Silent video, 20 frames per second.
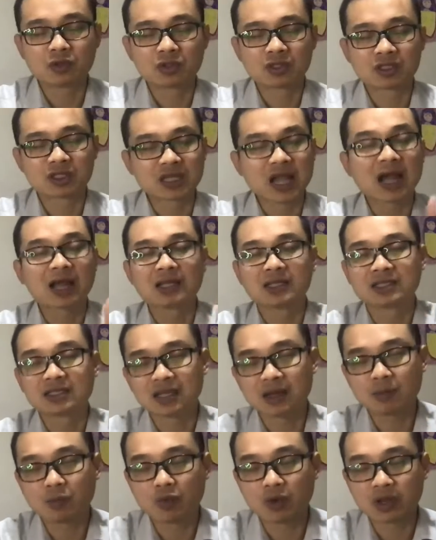stuck in
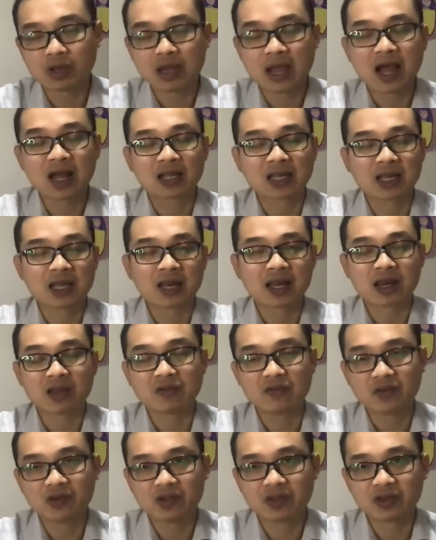somewhere, you can't get any
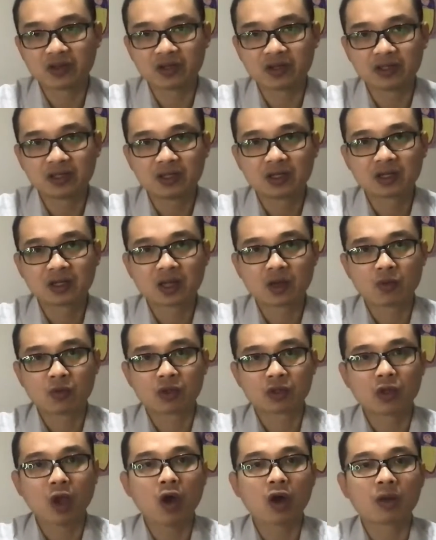further. Okay, we
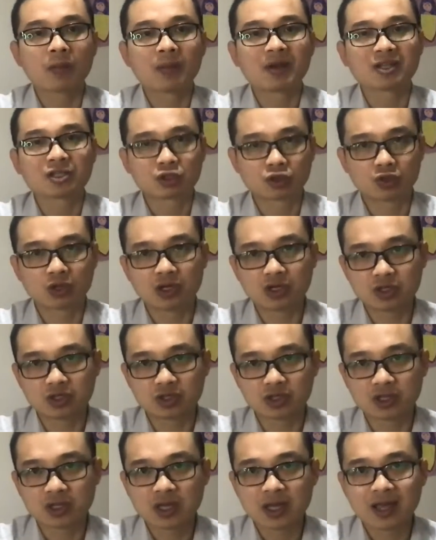talk about
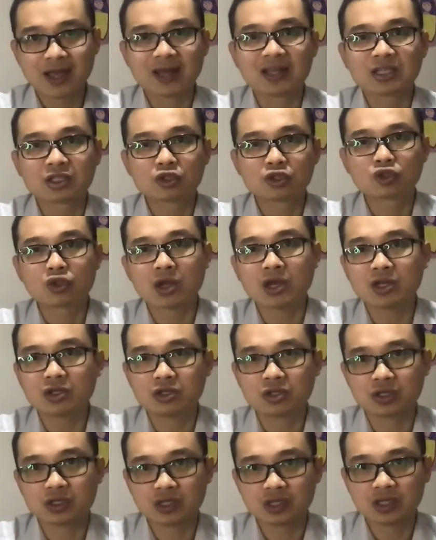strategy, and the
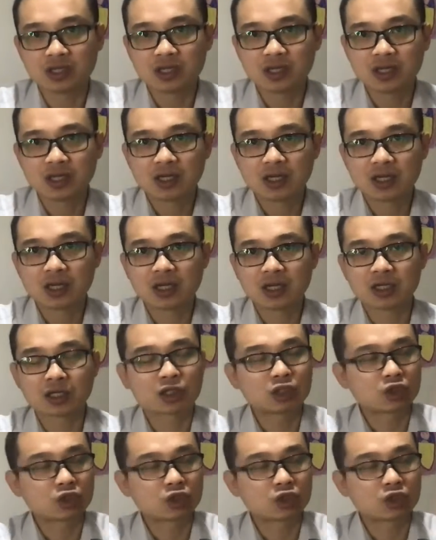strategy. Okay,